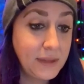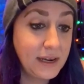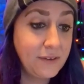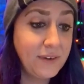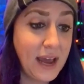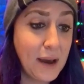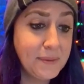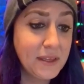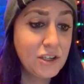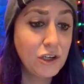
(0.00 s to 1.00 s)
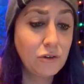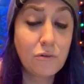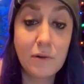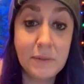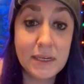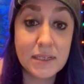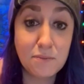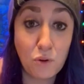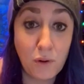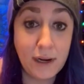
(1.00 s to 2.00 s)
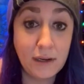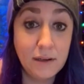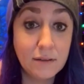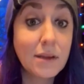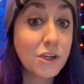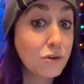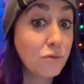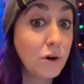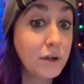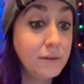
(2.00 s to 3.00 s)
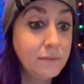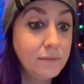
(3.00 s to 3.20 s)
And if it happened, the children would be disappointed. They sure would.